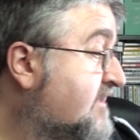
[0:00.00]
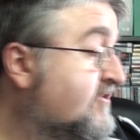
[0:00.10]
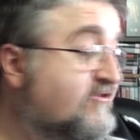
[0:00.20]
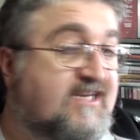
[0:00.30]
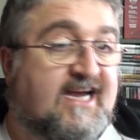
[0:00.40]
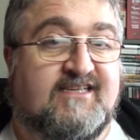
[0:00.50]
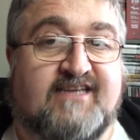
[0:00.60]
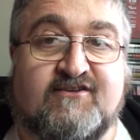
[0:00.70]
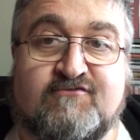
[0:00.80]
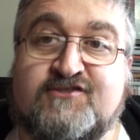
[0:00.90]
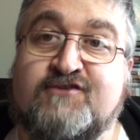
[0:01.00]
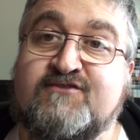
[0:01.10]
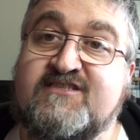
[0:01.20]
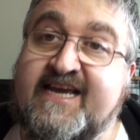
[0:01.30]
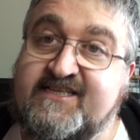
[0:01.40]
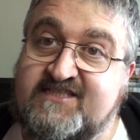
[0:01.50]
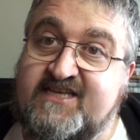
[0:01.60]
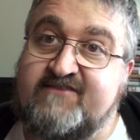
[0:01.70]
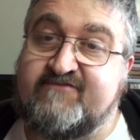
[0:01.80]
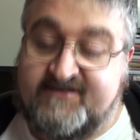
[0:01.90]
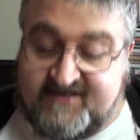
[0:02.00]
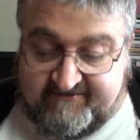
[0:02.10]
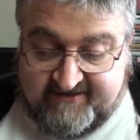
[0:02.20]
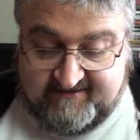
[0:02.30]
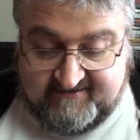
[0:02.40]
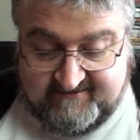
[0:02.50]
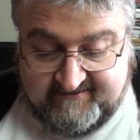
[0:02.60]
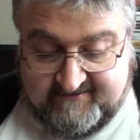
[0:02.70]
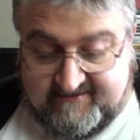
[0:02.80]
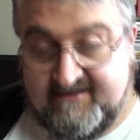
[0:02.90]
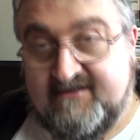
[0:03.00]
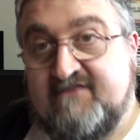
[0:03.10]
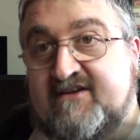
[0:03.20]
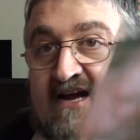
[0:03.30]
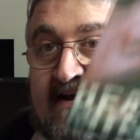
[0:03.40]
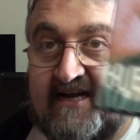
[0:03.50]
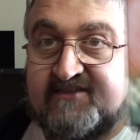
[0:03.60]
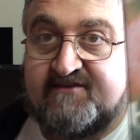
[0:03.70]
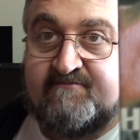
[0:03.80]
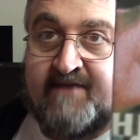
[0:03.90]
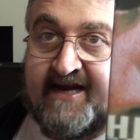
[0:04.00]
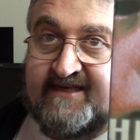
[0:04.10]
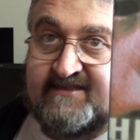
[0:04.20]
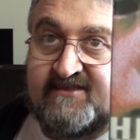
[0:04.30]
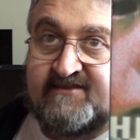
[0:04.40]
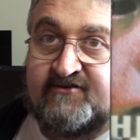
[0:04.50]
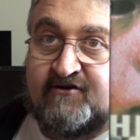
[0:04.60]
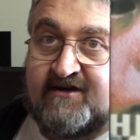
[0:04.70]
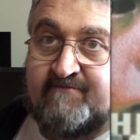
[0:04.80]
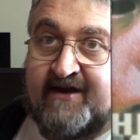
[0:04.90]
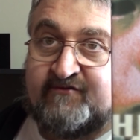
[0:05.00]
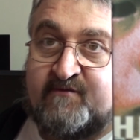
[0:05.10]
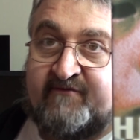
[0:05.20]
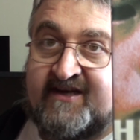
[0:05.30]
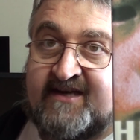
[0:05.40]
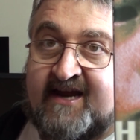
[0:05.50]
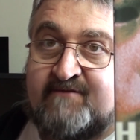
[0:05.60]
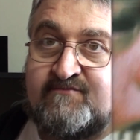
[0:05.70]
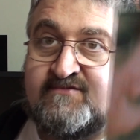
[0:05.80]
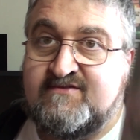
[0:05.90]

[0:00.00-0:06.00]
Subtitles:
look at it. Also, it's nice to see it in Criterion. I've got Hearts and Minds, the documentary of Vietnam.